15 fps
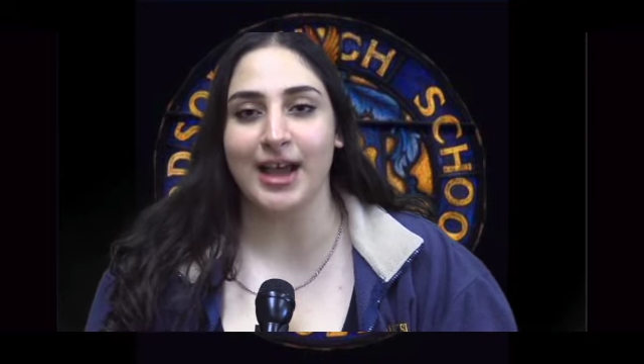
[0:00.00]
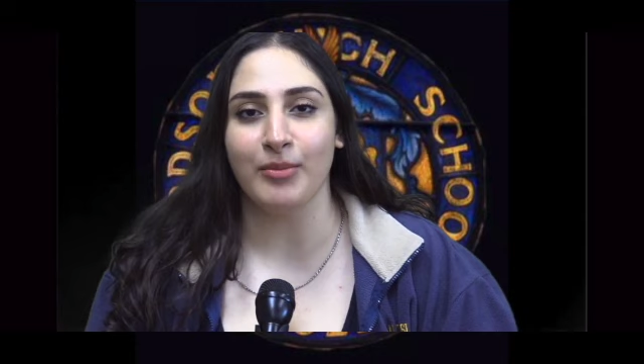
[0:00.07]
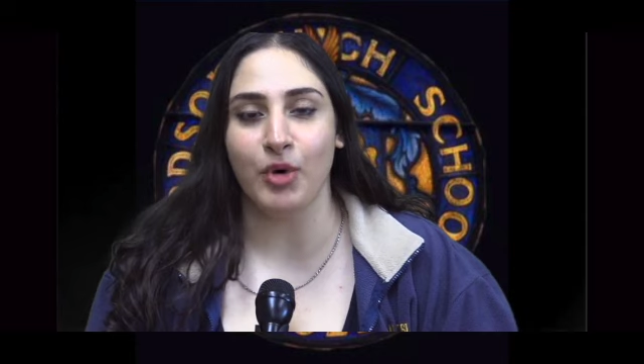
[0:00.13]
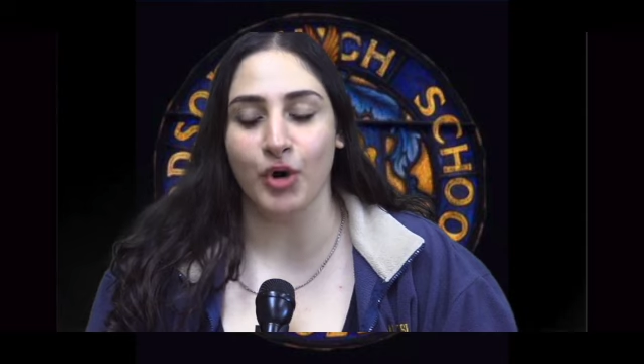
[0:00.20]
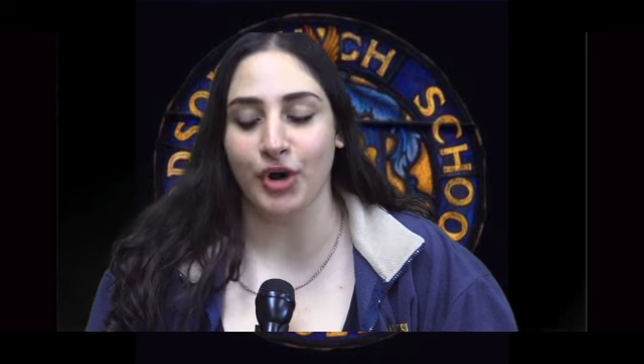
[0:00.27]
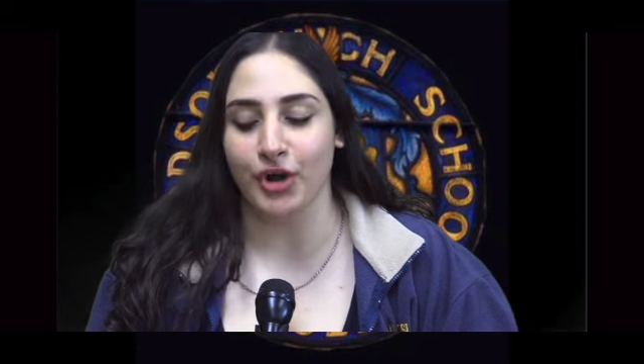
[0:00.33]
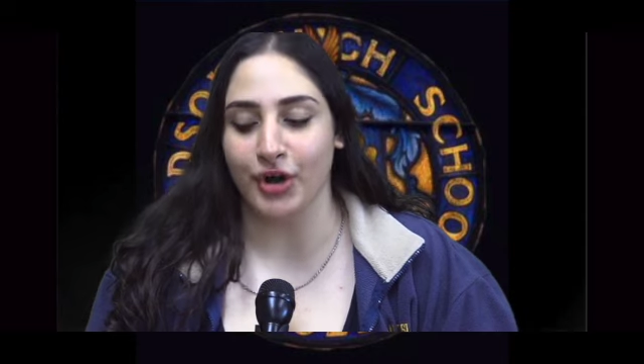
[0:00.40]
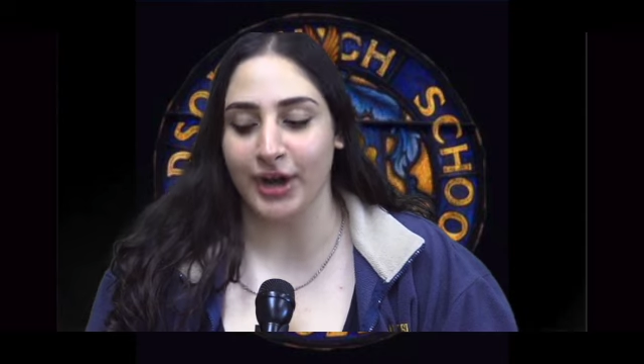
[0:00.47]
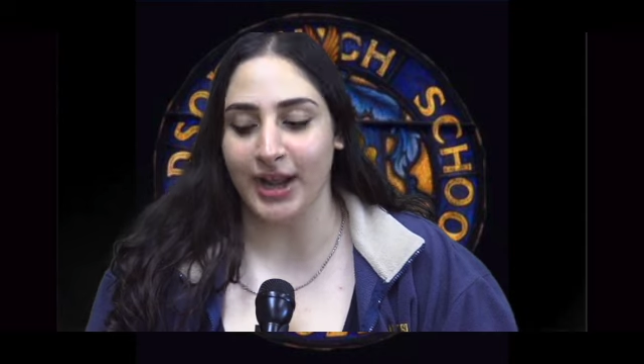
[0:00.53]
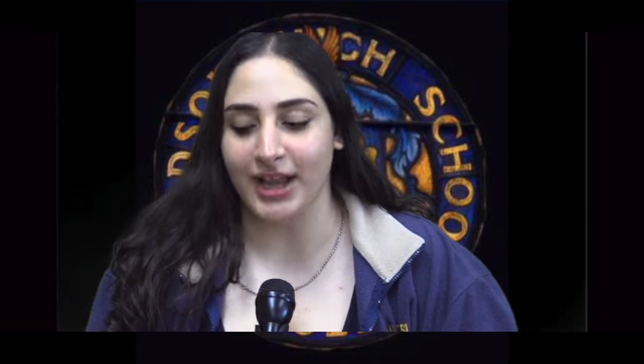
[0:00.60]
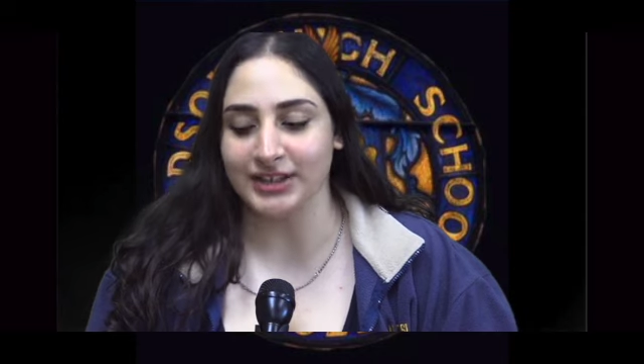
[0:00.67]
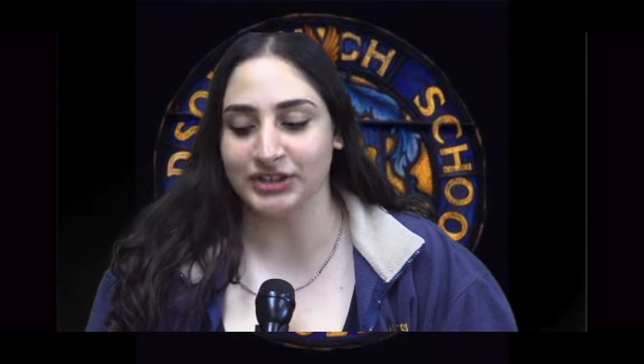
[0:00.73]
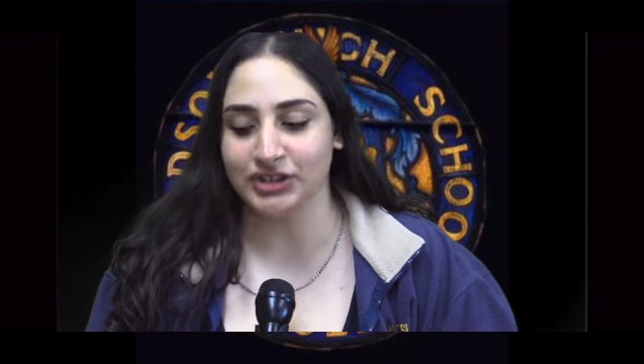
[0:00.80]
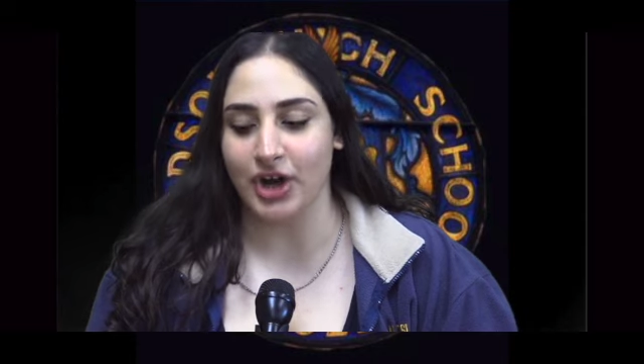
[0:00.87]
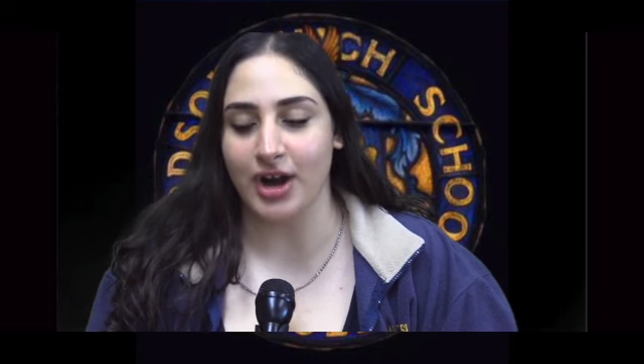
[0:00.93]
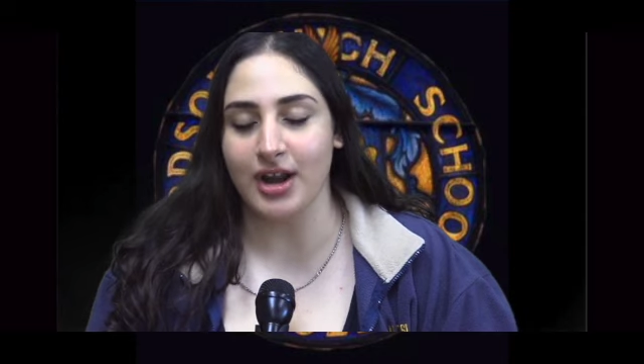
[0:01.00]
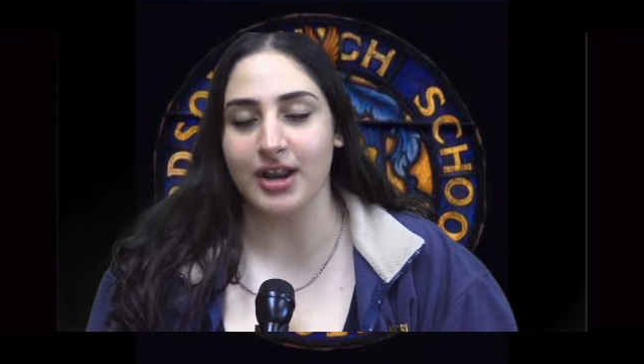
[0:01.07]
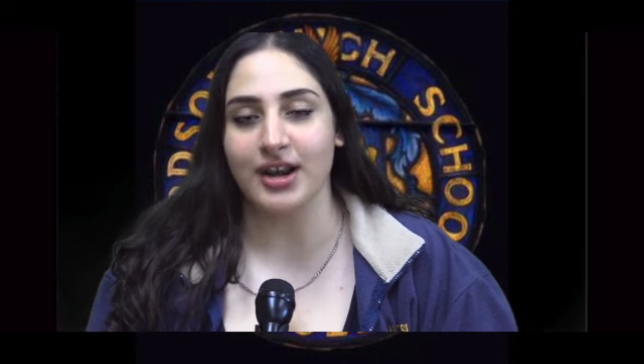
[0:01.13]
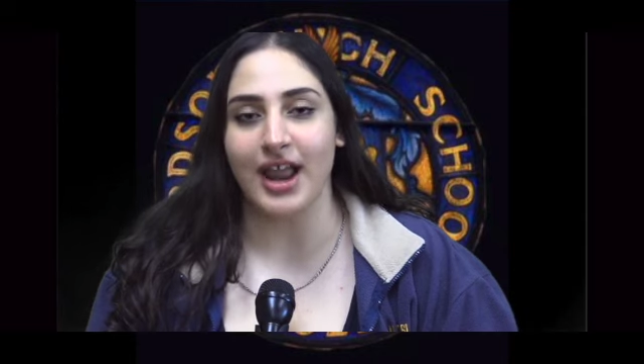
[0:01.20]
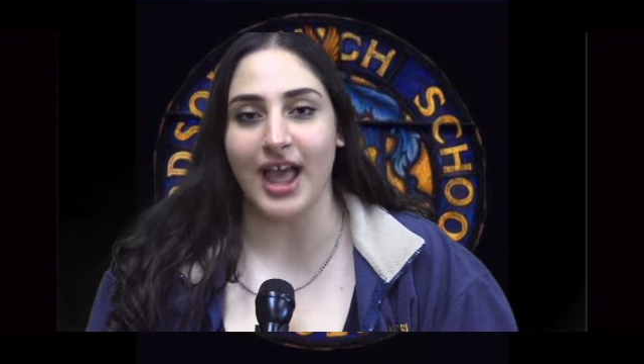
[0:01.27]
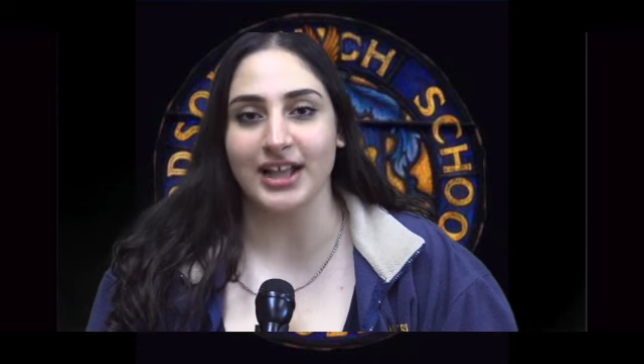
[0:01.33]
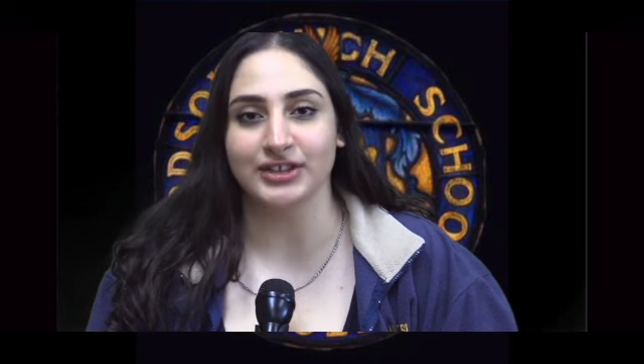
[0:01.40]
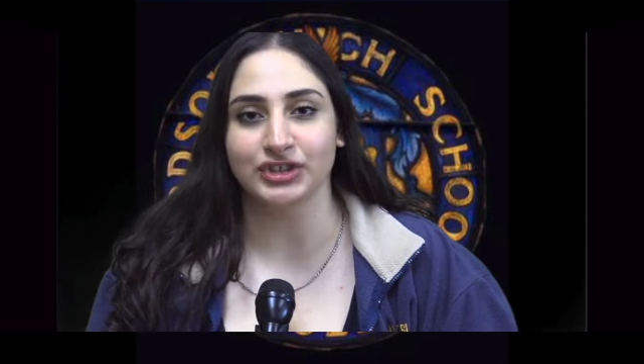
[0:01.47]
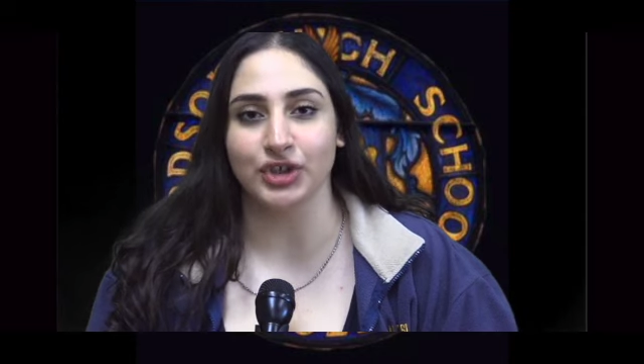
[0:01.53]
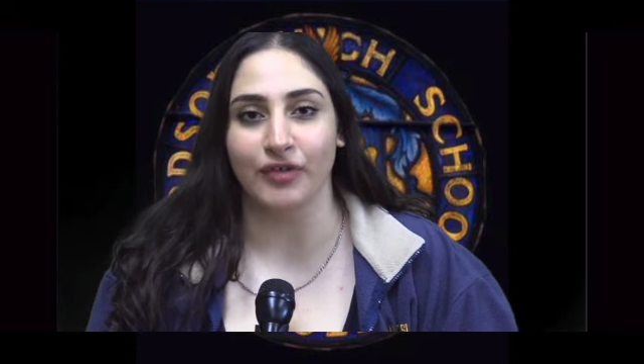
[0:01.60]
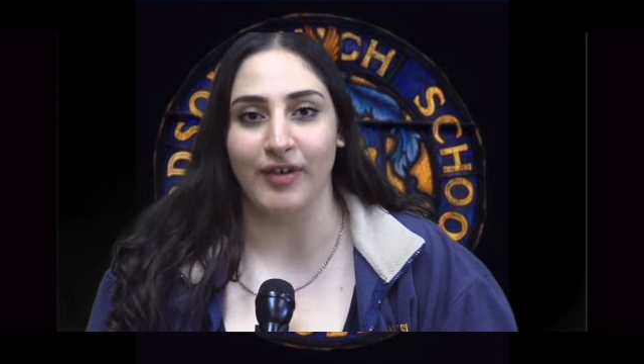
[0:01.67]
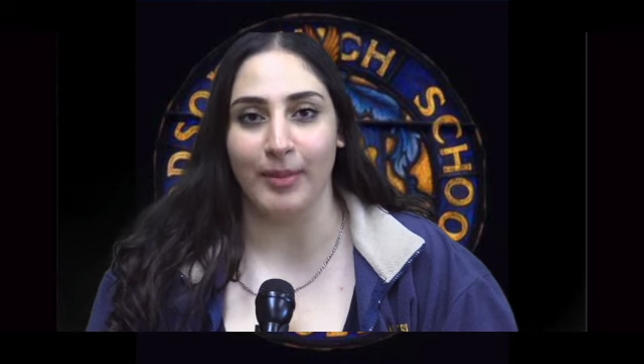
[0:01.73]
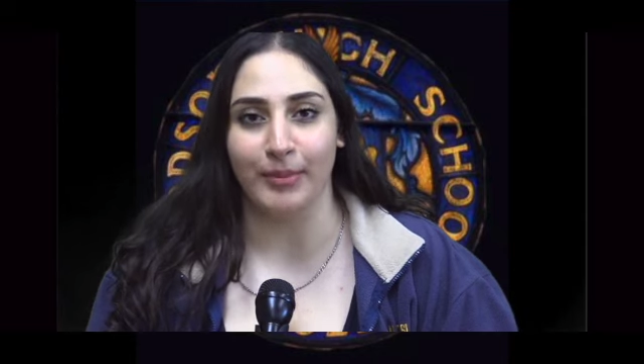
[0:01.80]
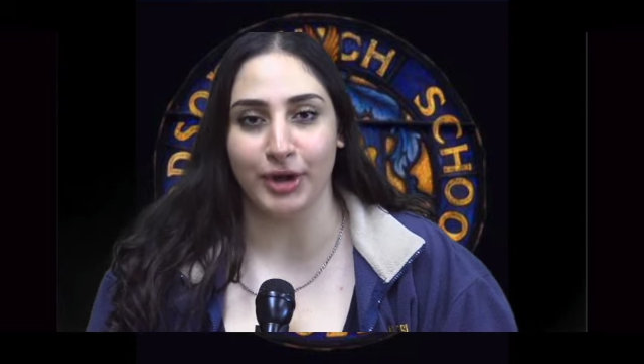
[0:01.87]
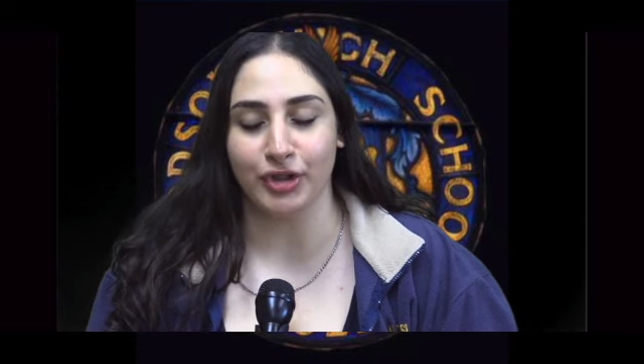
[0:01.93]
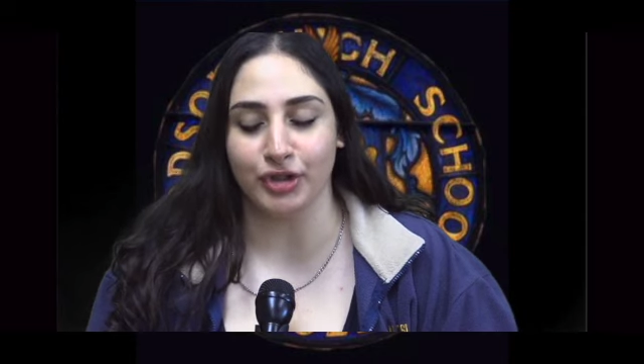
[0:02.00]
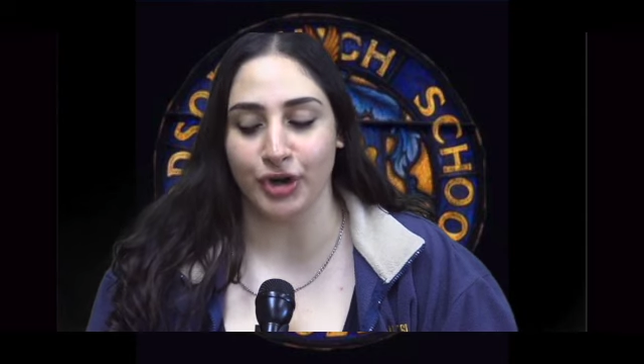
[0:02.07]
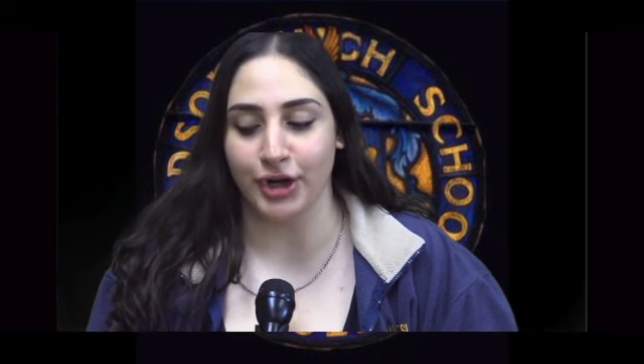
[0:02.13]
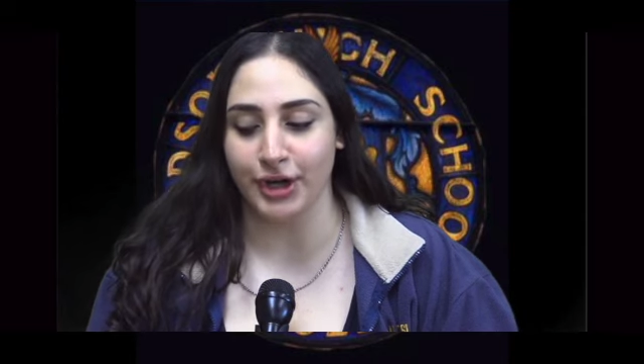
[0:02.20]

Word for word: ordering has started and ends November 3rd.